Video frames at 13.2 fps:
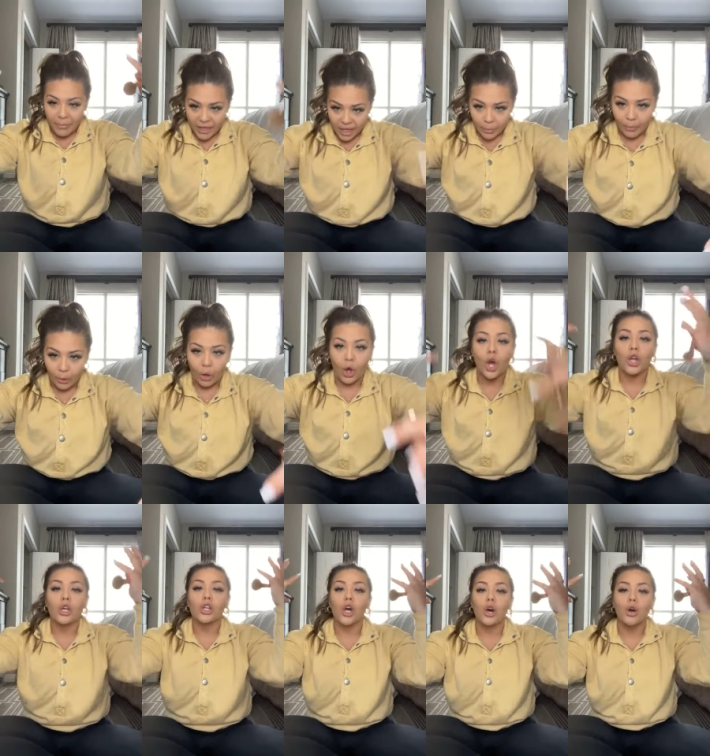people
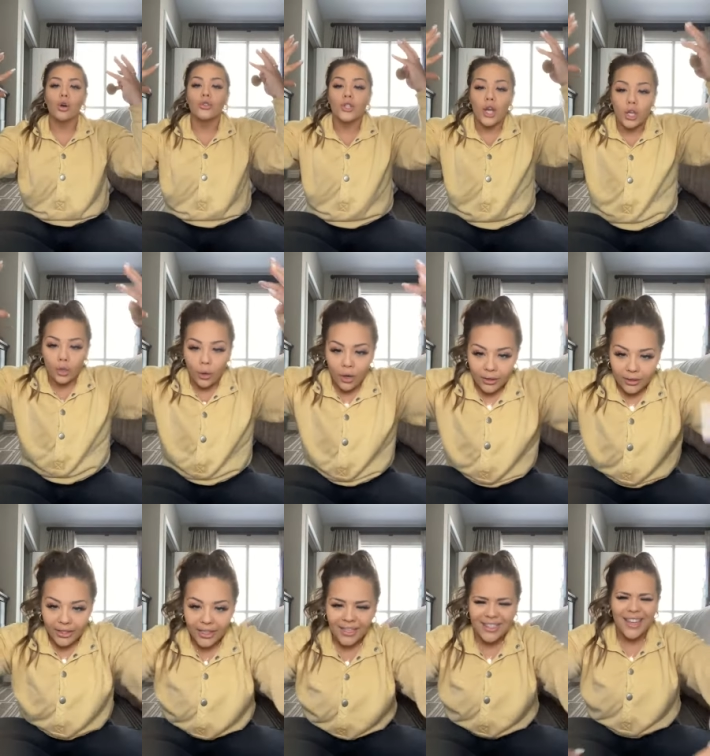Close
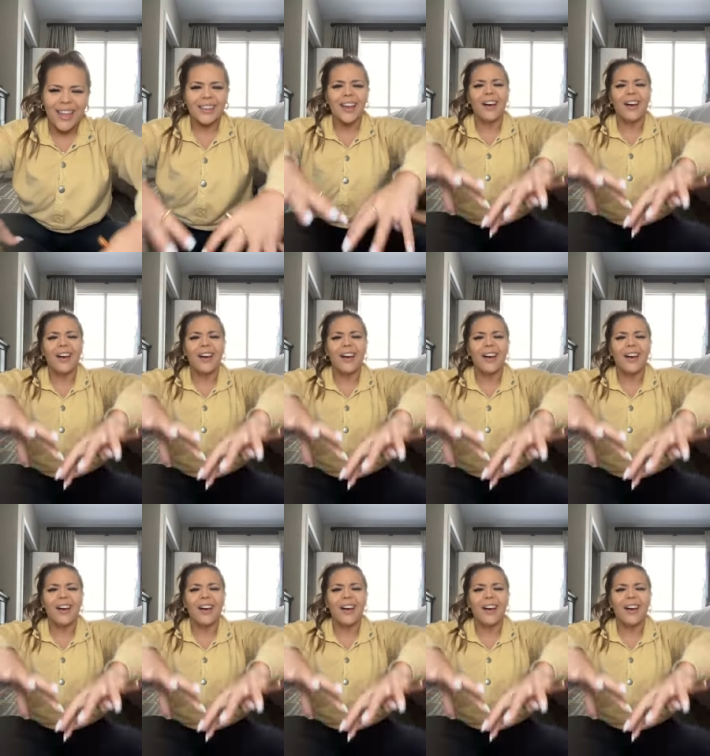your leads.